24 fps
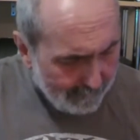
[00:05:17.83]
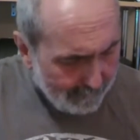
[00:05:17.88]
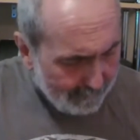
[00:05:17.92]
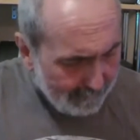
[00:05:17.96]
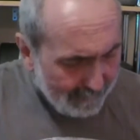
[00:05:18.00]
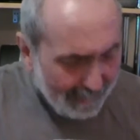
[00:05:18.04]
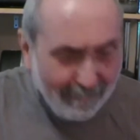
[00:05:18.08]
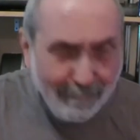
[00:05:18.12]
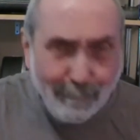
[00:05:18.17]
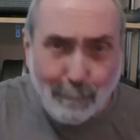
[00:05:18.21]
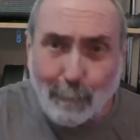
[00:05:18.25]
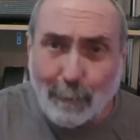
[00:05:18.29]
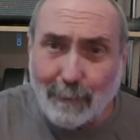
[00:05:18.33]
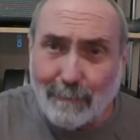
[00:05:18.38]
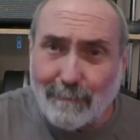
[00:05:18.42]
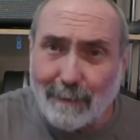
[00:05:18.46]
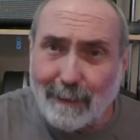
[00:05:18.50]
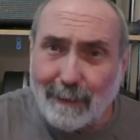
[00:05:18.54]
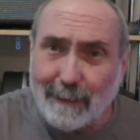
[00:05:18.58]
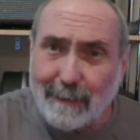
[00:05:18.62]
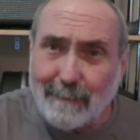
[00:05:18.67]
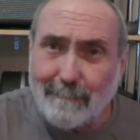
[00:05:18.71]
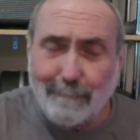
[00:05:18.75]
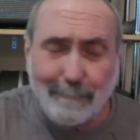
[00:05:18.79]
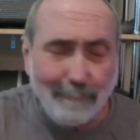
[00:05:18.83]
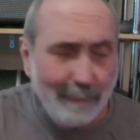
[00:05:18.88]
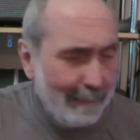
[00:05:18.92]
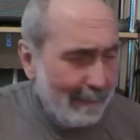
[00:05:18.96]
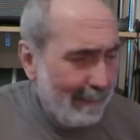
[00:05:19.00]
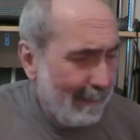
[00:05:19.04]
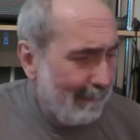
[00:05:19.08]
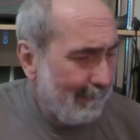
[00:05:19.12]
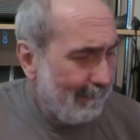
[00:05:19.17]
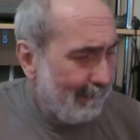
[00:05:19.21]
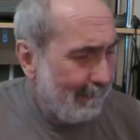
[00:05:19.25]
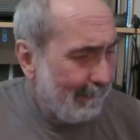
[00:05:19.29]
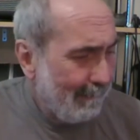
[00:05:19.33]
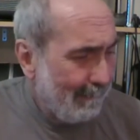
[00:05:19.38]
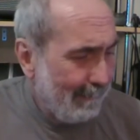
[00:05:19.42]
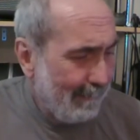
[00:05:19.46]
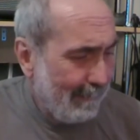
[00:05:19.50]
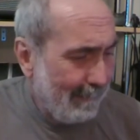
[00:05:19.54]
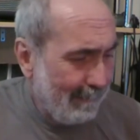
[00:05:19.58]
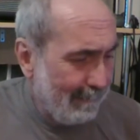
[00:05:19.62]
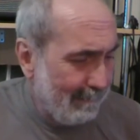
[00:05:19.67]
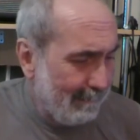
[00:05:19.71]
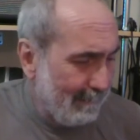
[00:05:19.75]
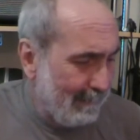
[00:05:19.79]
everyone really, but
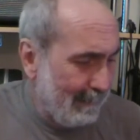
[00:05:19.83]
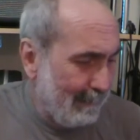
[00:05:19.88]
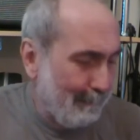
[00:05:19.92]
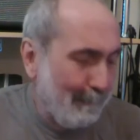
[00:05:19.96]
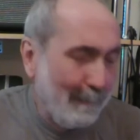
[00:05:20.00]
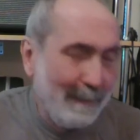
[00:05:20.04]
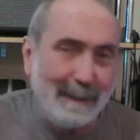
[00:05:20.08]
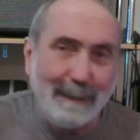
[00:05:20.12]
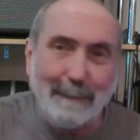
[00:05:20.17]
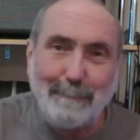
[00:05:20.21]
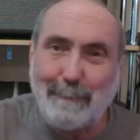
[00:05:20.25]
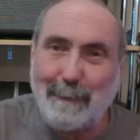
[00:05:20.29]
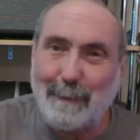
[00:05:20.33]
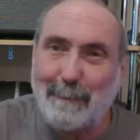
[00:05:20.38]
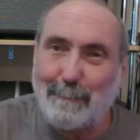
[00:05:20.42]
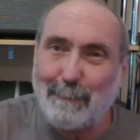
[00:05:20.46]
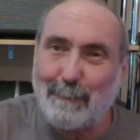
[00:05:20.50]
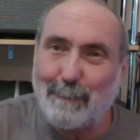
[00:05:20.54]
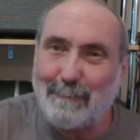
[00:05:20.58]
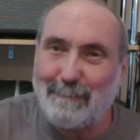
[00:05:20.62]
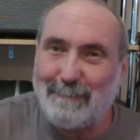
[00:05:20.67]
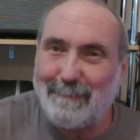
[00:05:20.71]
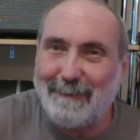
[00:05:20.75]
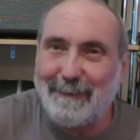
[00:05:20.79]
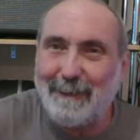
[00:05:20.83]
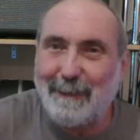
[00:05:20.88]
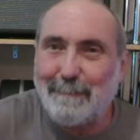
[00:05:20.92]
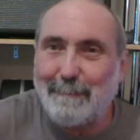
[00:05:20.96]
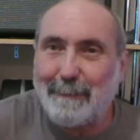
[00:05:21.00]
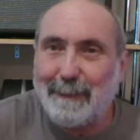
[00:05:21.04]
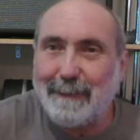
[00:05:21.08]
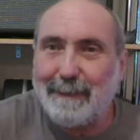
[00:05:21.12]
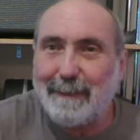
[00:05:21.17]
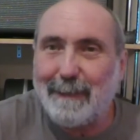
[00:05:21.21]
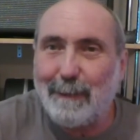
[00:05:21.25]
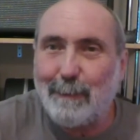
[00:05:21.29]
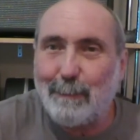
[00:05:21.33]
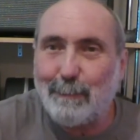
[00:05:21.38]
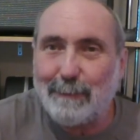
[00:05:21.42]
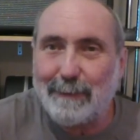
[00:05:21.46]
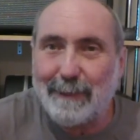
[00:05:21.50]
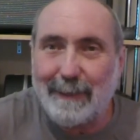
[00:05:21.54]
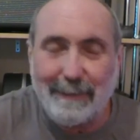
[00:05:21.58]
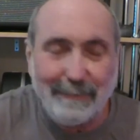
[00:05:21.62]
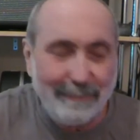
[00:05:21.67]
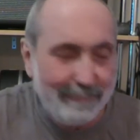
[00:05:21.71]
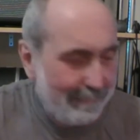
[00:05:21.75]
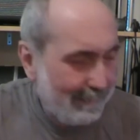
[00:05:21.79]
especially people like me, old
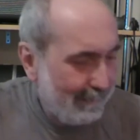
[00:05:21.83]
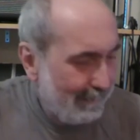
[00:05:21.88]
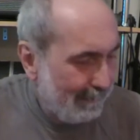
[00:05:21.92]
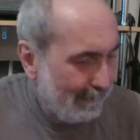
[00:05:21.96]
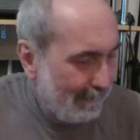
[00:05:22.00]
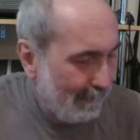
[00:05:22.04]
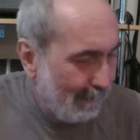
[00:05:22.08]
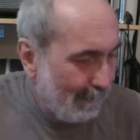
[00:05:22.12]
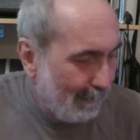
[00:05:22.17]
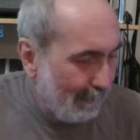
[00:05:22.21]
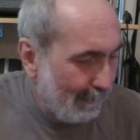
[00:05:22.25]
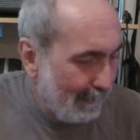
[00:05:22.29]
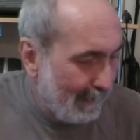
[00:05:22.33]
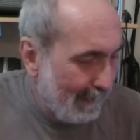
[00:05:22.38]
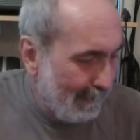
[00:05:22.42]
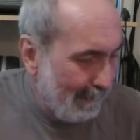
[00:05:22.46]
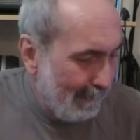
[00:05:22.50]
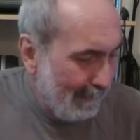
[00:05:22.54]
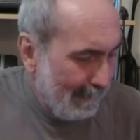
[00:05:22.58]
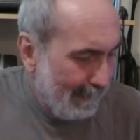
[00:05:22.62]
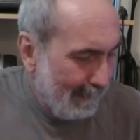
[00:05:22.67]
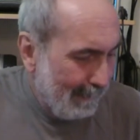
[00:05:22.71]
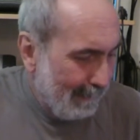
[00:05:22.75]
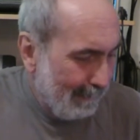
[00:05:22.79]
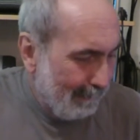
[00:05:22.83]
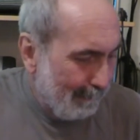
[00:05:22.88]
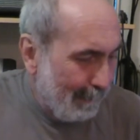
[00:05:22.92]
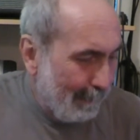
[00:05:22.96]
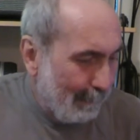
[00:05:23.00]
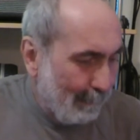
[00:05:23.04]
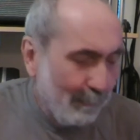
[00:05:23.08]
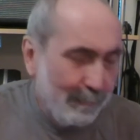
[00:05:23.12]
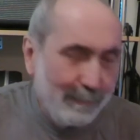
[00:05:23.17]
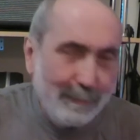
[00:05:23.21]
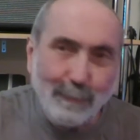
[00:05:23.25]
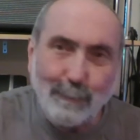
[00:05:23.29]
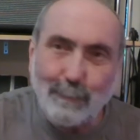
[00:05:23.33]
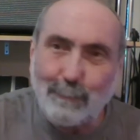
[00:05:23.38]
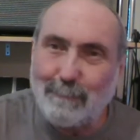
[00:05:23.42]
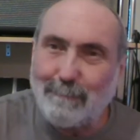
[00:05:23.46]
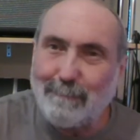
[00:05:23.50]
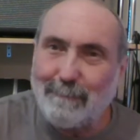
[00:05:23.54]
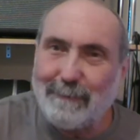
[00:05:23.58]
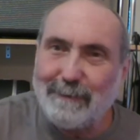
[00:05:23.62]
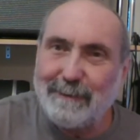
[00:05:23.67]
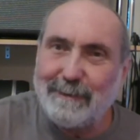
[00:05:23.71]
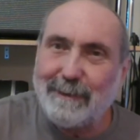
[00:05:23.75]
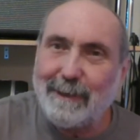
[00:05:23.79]
gits, or people still
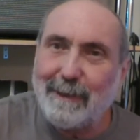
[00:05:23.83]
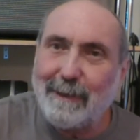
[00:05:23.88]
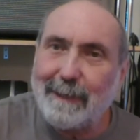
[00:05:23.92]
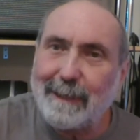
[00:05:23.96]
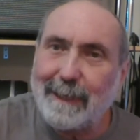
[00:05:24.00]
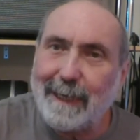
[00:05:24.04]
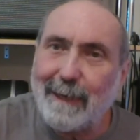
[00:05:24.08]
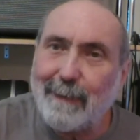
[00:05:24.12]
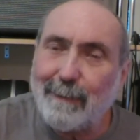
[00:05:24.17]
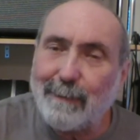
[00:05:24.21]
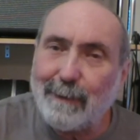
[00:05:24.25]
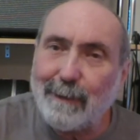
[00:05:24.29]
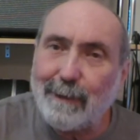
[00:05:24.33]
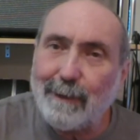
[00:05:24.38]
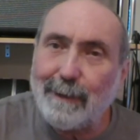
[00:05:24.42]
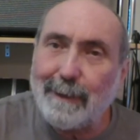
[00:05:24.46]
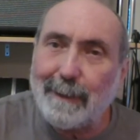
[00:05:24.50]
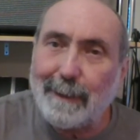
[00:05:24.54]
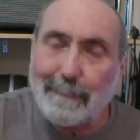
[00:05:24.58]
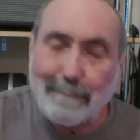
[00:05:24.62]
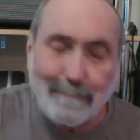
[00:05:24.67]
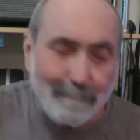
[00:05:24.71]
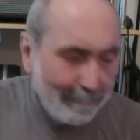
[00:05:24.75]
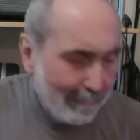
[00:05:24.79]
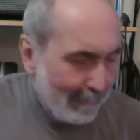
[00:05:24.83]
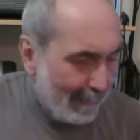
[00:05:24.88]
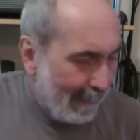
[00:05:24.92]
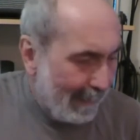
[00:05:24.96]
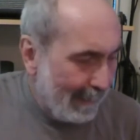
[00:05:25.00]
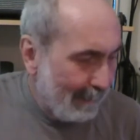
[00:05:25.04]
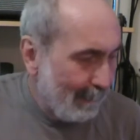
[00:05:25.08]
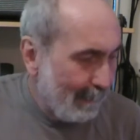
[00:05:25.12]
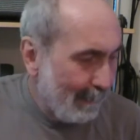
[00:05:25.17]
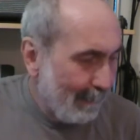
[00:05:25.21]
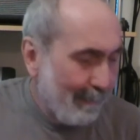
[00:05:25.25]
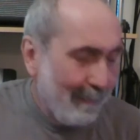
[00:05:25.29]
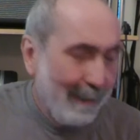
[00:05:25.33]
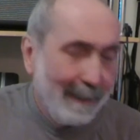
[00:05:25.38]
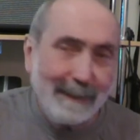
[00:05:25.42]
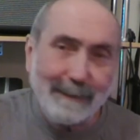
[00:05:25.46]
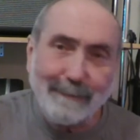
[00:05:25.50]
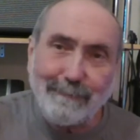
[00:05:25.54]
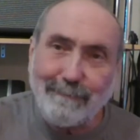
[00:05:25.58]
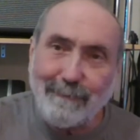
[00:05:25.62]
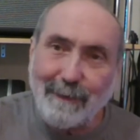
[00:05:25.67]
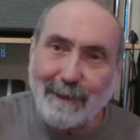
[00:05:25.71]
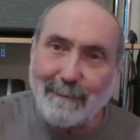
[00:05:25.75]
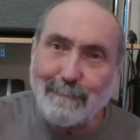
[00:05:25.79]
starting out and learning. Anyway, thanks
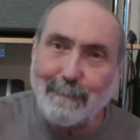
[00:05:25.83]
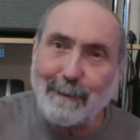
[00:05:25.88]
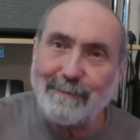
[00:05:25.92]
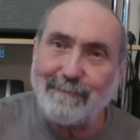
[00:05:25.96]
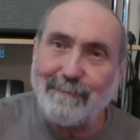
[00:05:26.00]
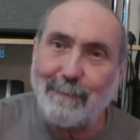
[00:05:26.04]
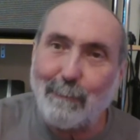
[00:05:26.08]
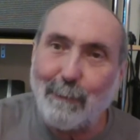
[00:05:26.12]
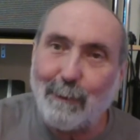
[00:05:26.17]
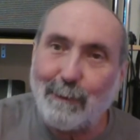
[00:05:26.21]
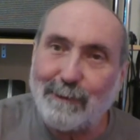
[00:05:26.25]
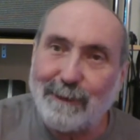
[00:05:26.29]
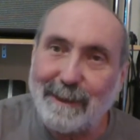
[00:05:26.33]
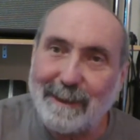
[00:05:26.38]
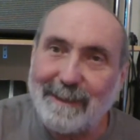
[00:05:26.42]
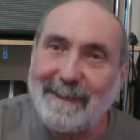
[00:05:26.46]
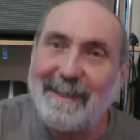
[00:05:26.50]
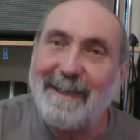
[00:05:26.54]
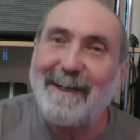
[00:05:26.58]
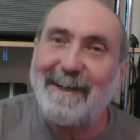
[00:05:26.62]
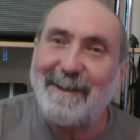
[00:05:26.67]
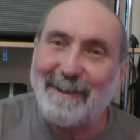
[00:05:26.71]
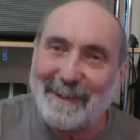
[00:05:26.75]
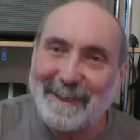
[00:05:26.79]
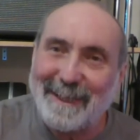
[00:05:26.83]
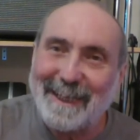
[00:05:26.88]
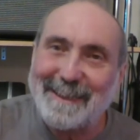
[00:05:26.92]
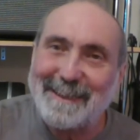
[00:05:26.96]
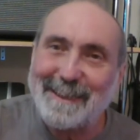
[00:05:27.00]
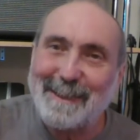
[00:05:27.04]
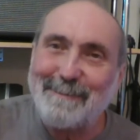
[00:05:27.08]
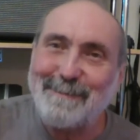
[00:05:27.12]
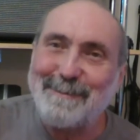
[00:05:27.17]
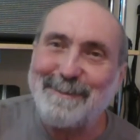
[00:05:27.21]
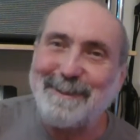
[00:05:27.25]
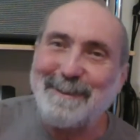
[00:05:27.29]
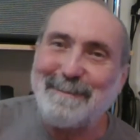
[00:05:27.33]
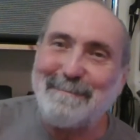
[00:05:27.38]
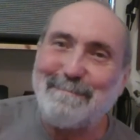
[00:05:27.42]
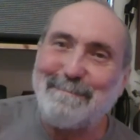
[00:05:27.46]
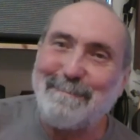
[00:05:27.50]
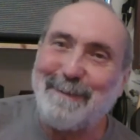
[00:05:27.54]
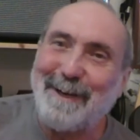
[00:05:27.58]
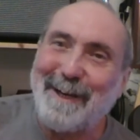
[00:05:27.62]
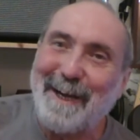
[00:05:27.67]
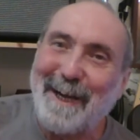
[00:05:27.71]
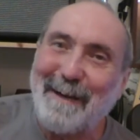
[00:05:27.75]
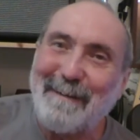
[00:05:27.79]
very much for watching, and I'll catch up soon.
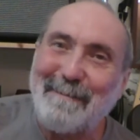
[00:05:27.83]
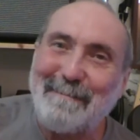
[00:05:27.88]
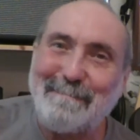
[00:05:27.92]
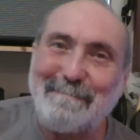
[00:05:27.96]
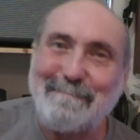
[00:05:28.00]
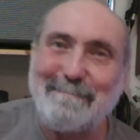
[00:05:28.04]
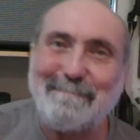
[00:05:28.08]
Bye now.